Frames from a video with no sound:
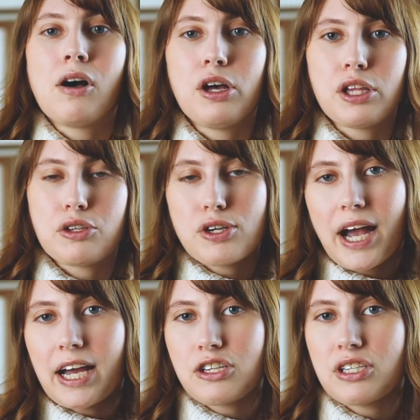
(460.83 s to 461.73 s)
All
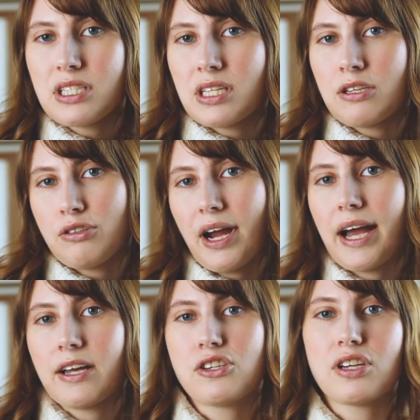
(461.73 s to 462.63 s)
trash is in the
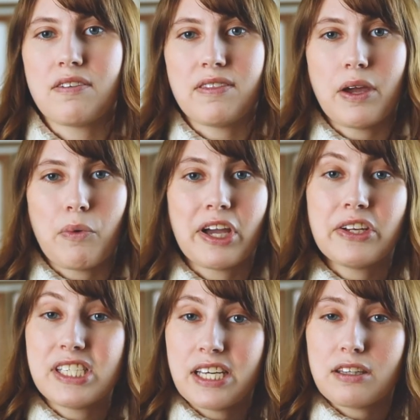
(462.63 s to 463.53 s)
trash. If they want
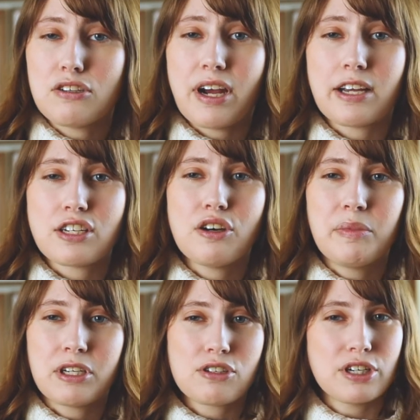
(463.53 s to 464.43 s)
you to take the trash
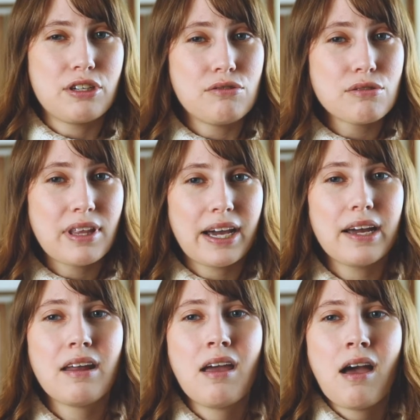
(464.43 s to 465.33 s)
out, make sure you do that.